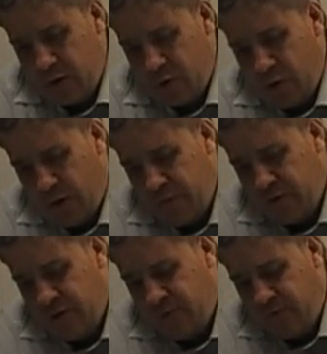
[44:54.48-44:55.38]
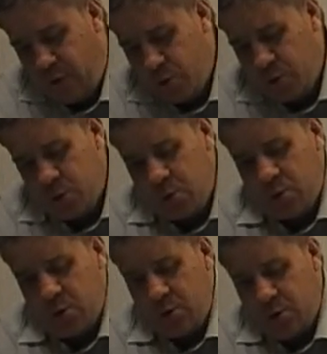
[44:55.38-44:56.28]
you have this
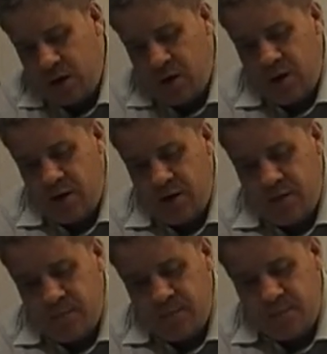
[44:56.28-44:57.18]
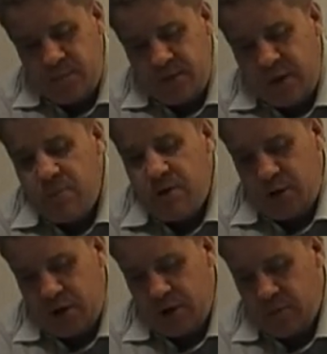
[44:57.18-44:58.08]
false image
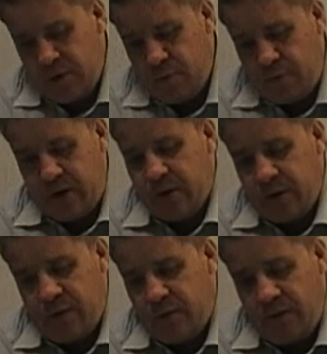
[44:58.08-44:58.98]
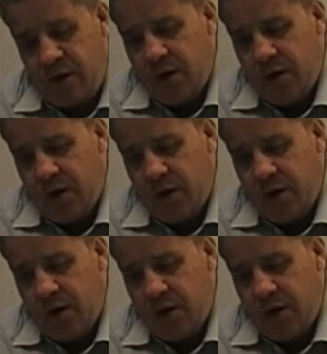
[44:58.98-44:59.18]
here being painted of